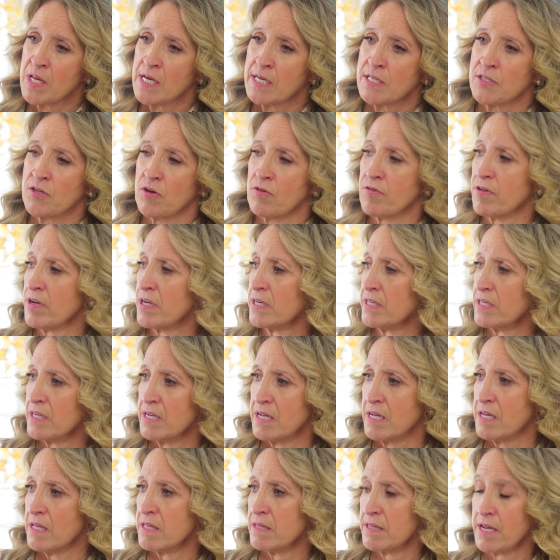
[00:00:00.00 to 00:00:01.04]
so that
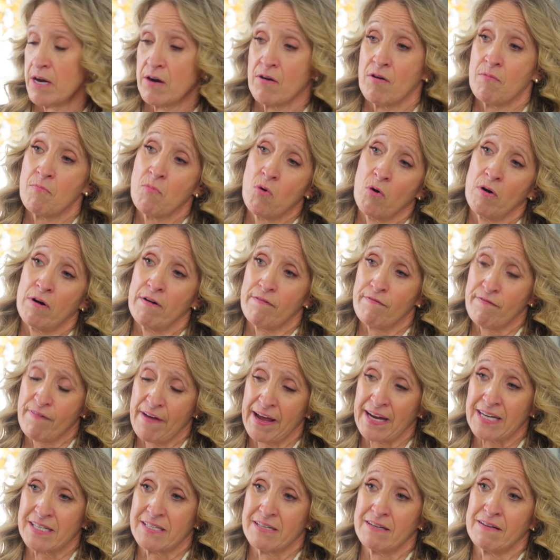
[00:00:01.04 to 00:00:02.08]
they're more
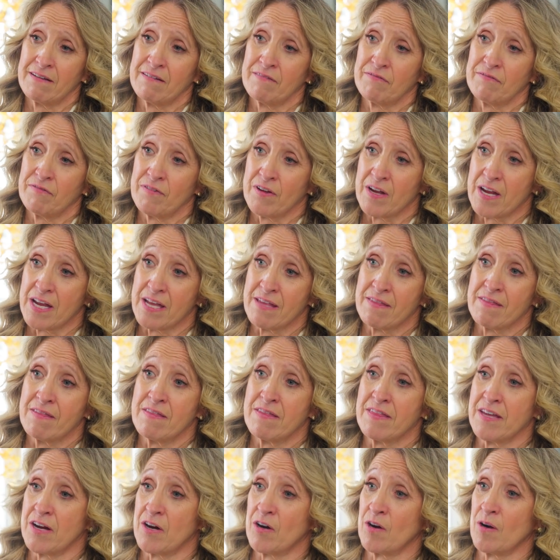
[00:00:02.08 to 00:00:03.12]
effective in
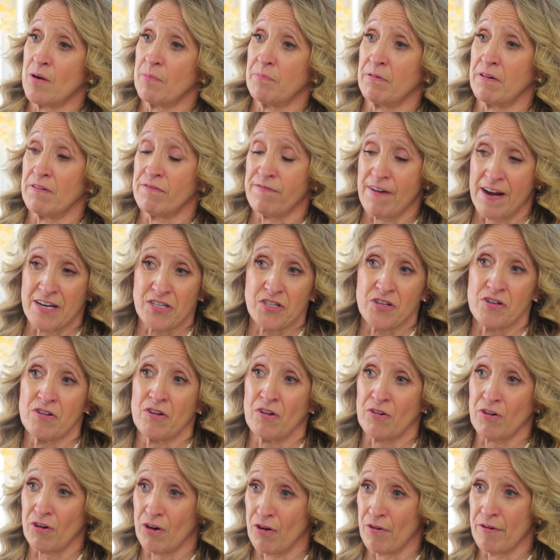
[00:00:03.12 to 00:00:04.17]
their professional
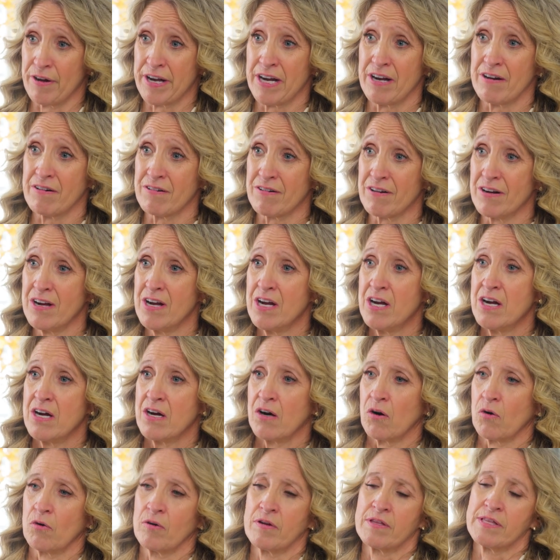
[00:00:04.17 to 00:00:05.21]
career
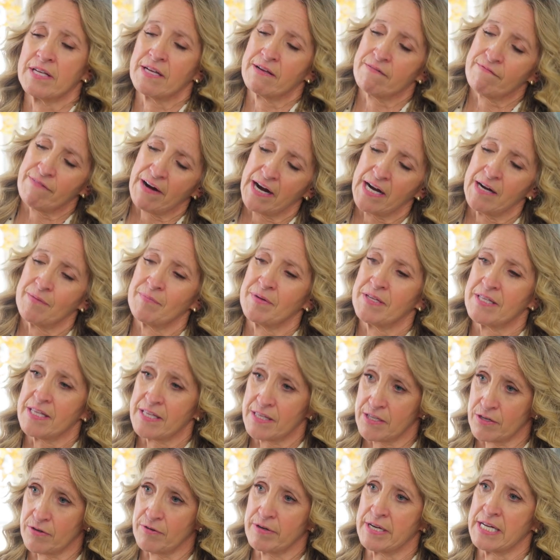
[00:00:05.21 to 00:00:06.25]
or in the environment that
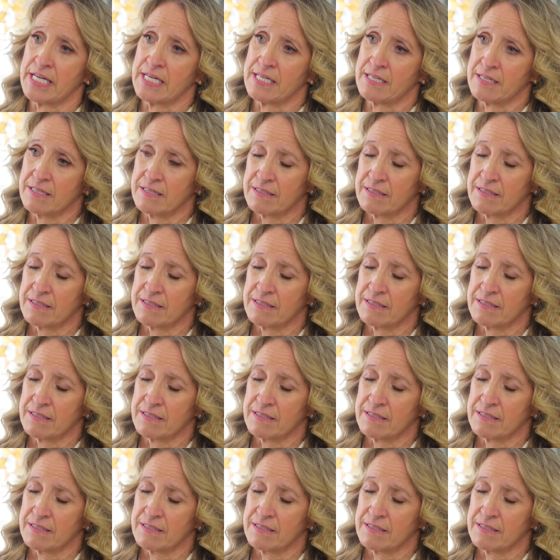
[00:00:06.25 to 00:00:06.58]
they're in.